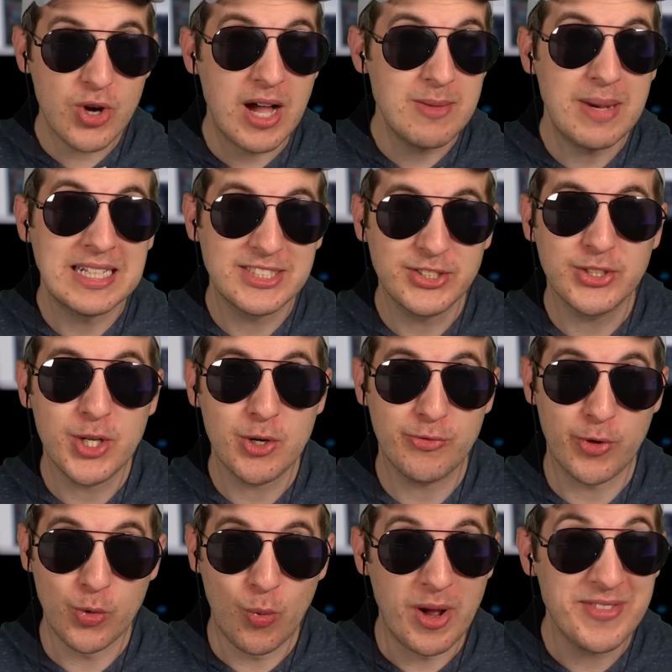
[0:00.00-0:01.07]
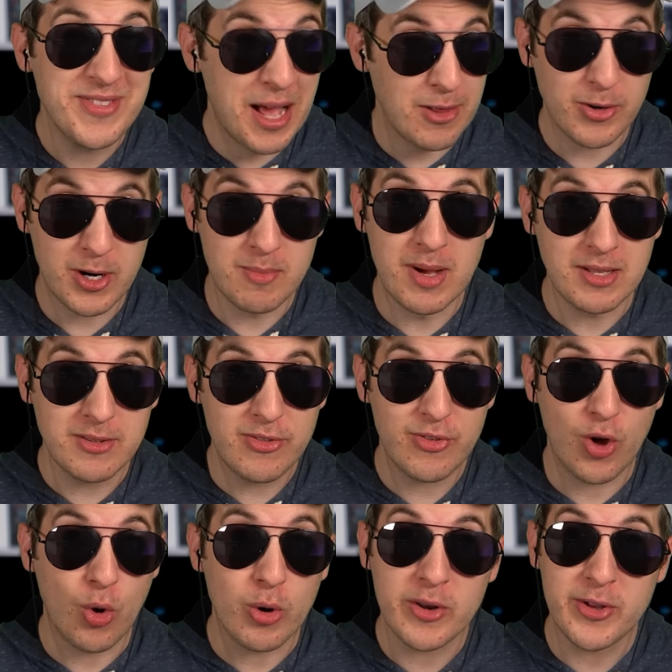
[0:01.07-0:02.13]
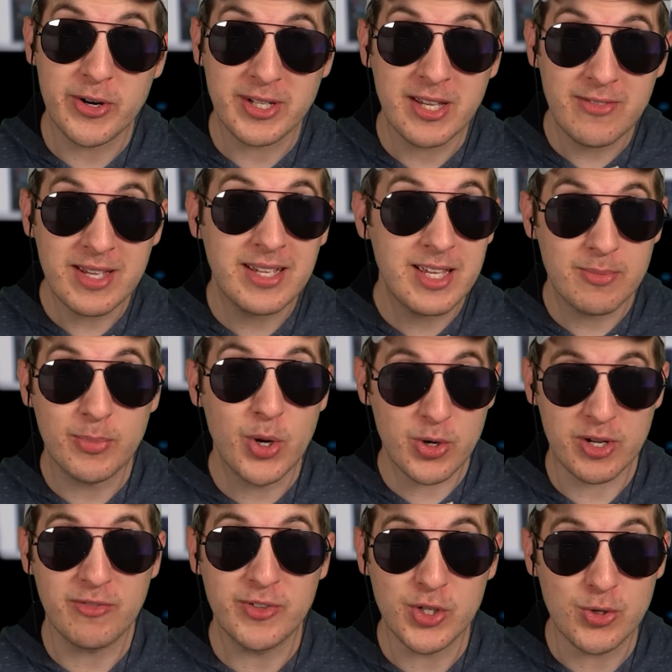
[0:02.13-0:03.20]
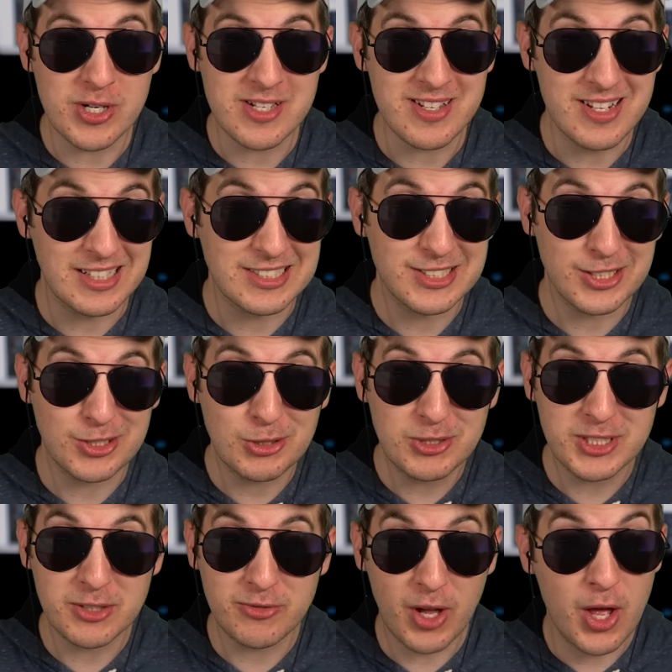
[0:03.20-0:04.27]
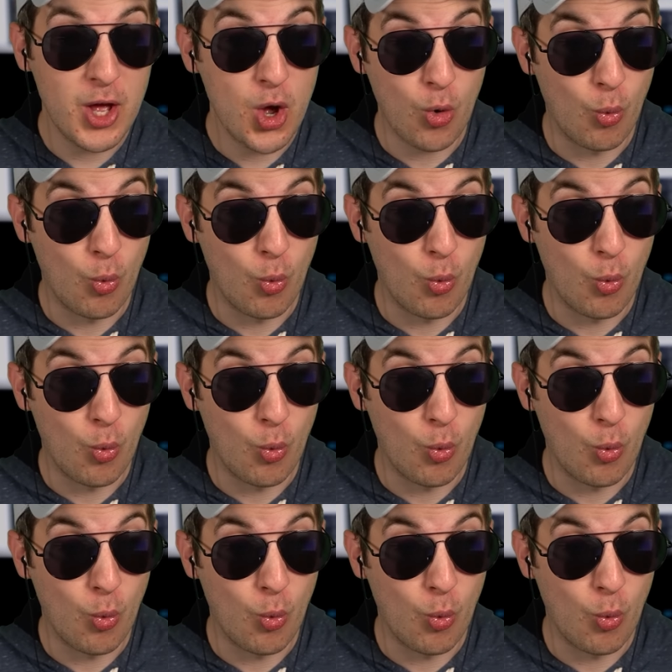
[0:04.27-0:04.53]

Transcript: can try MySudo for $1 a month, or they're giving Kitboga viewers an exclusive